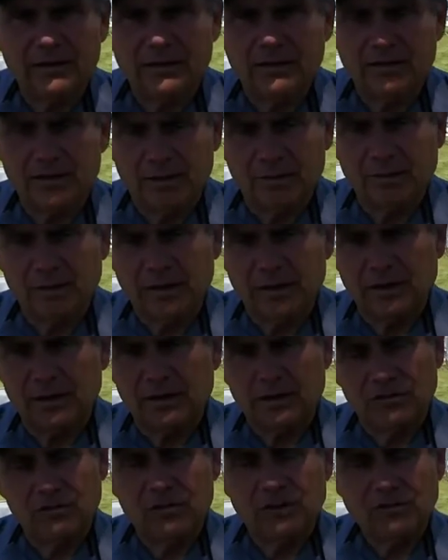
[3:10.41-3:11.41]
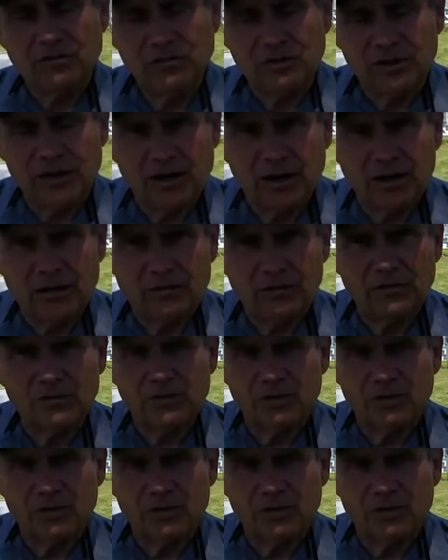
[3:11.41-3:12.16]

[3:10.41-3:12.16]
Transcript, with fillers: and they were going to eventually harvest